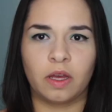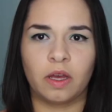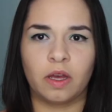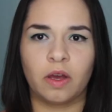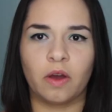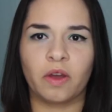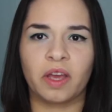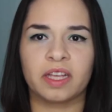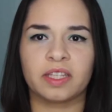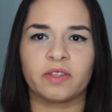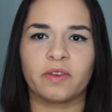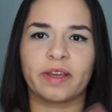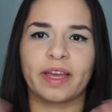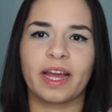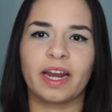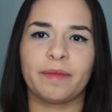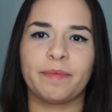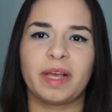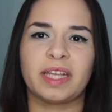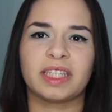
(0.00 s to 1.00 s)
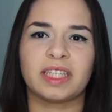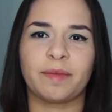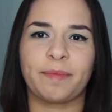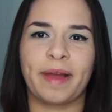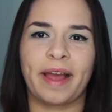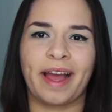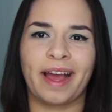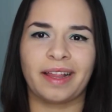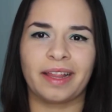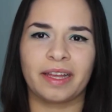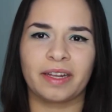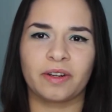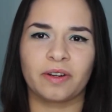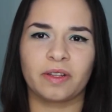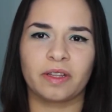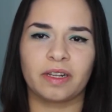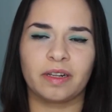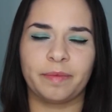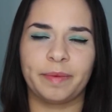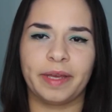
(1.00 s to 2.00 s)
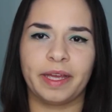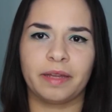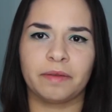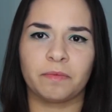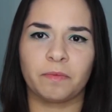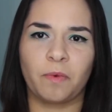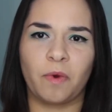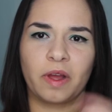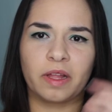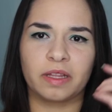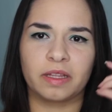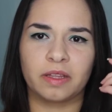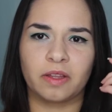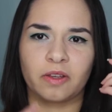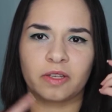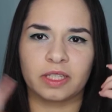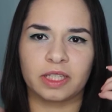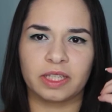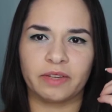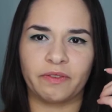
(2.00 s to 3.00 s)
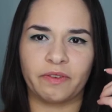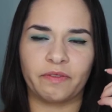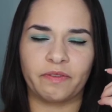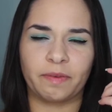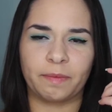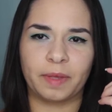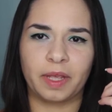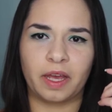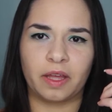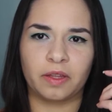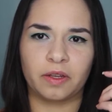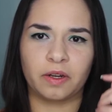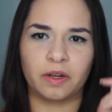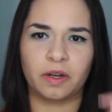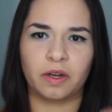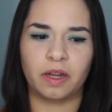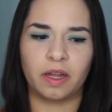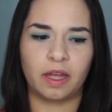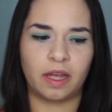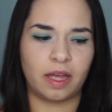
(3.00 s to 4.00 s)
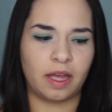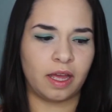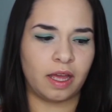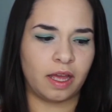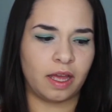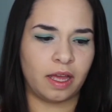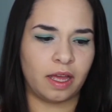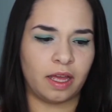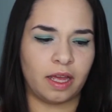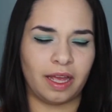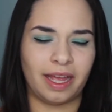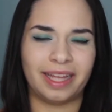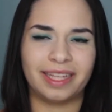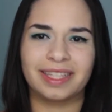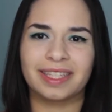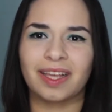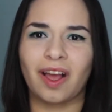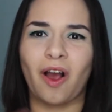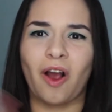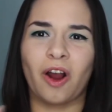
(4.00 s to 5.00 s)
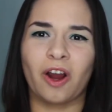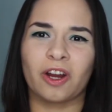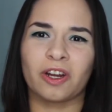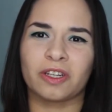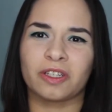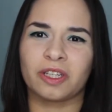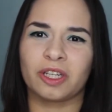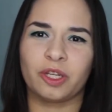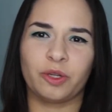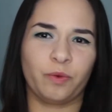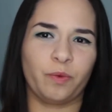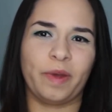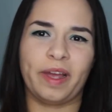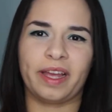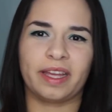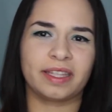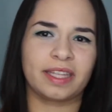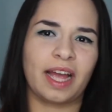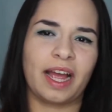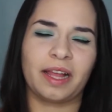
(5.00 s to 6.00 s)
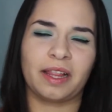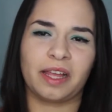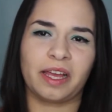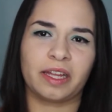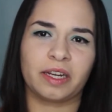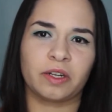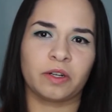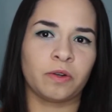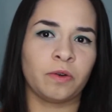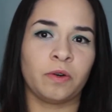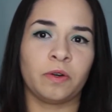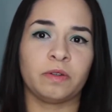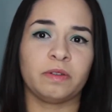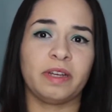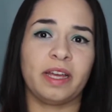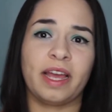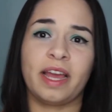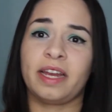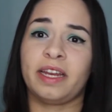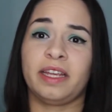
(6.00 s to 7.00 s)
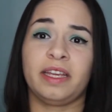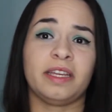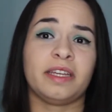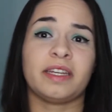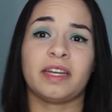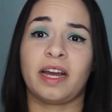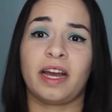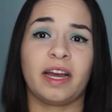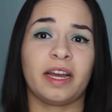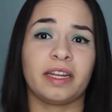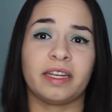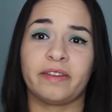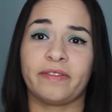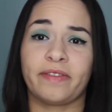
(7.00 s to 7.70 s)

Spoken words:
Okay, so I kind of messed up my eyeliner a little bit. One looks different from the other. It's hard to do winged eyeliner or any kind of